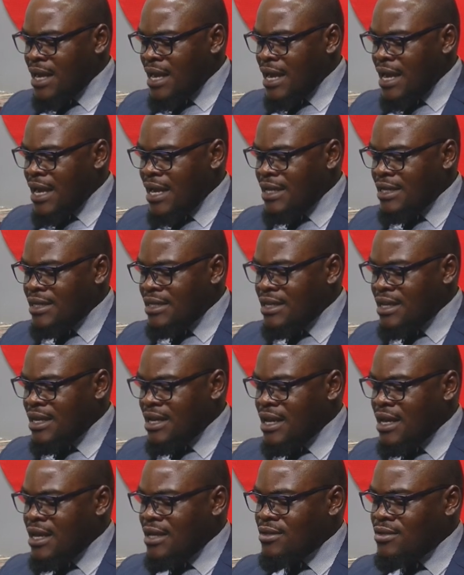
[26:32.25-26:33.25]
and
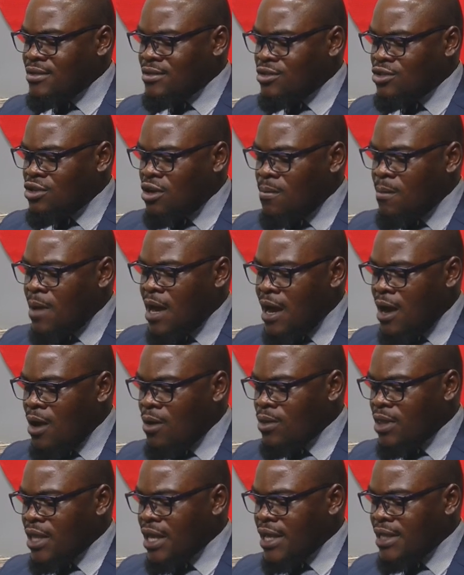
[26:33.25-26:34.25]
uh,
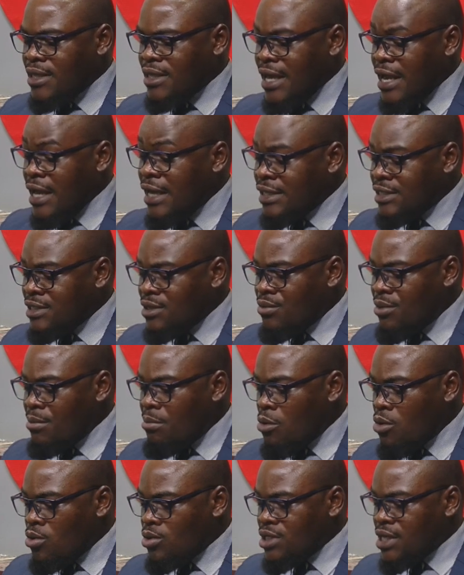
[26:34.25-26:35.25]
somehow there there is a
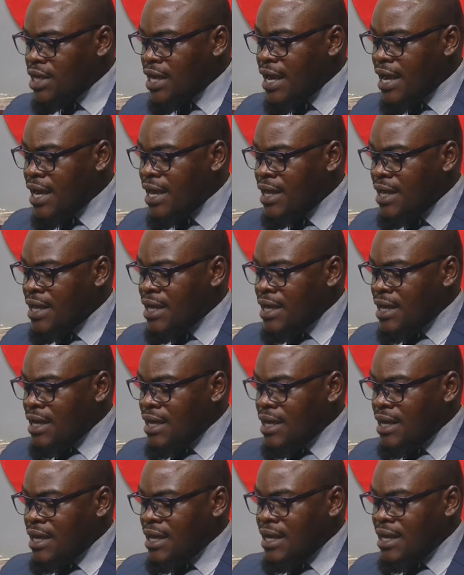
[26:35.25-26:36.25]
report here
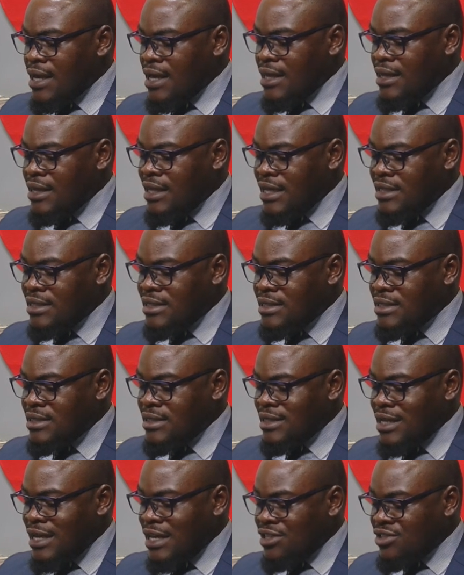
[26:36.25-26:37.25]
uh, that
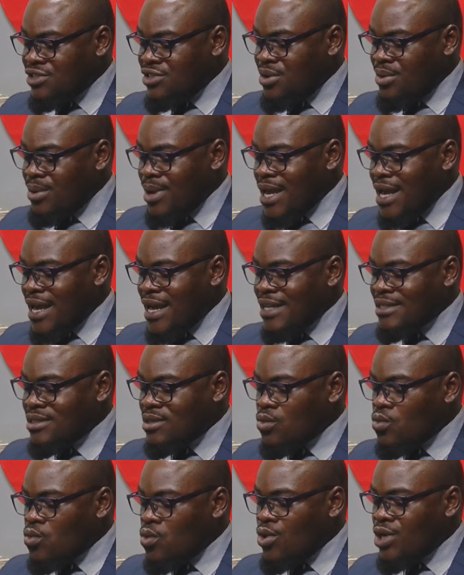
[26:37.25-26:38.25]
Nigeria has
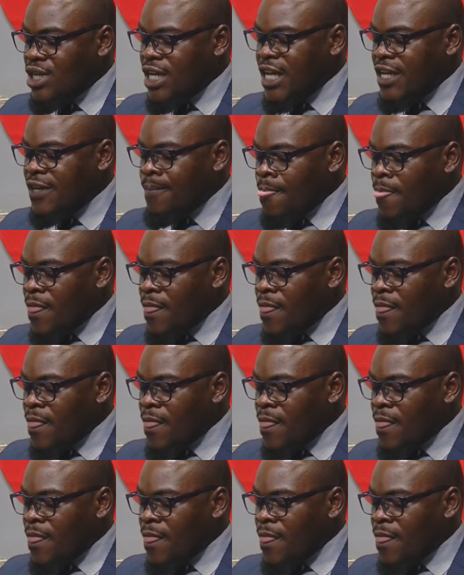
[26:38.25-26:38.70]
awarded